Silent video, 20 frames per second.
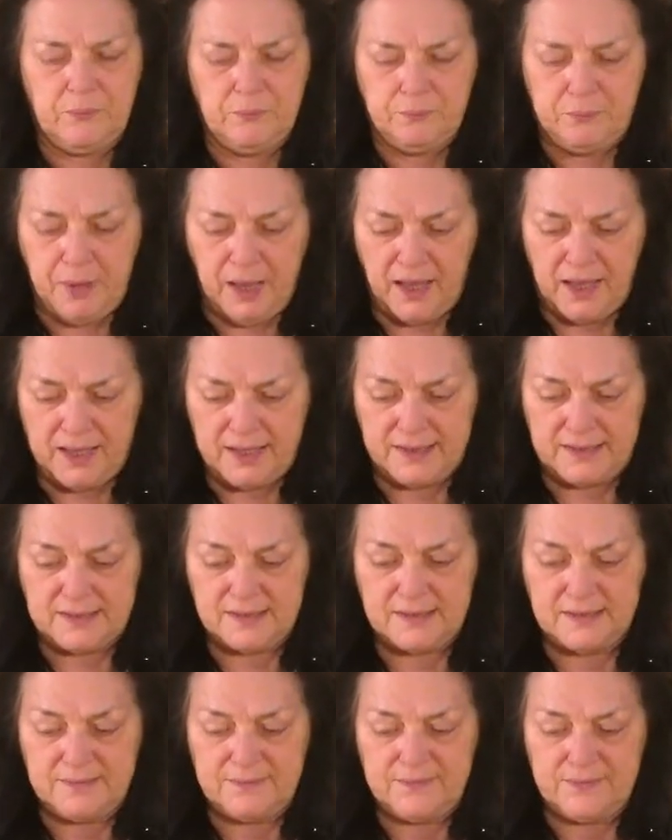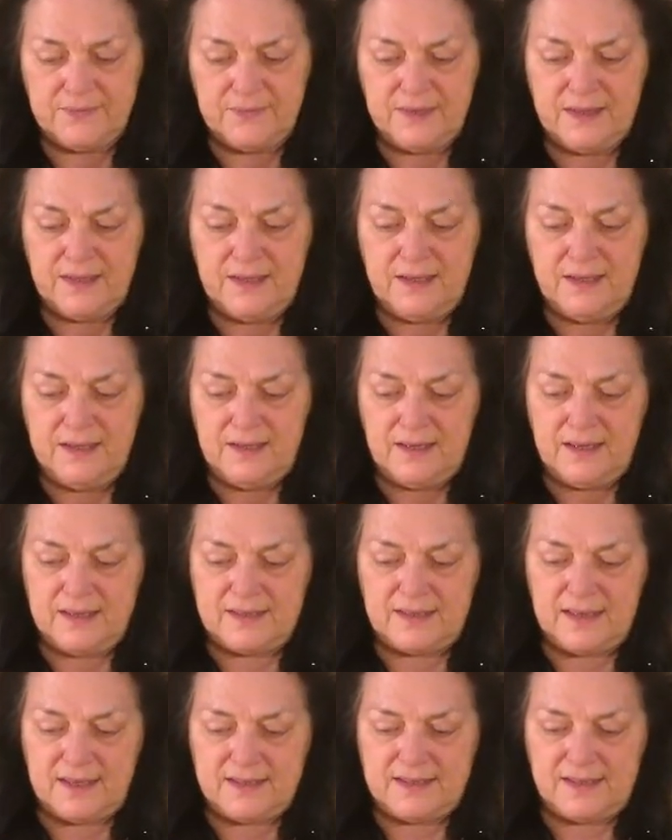But,
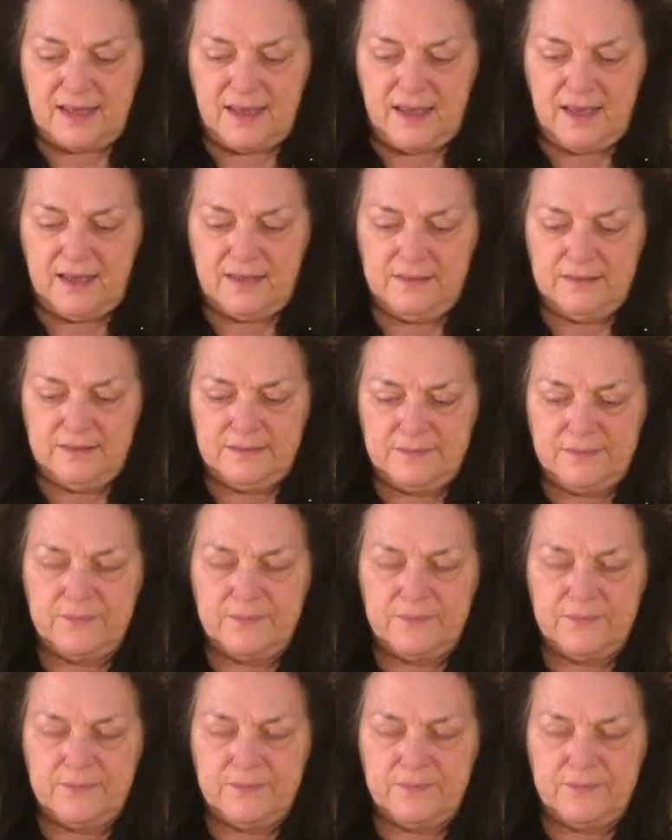as I said,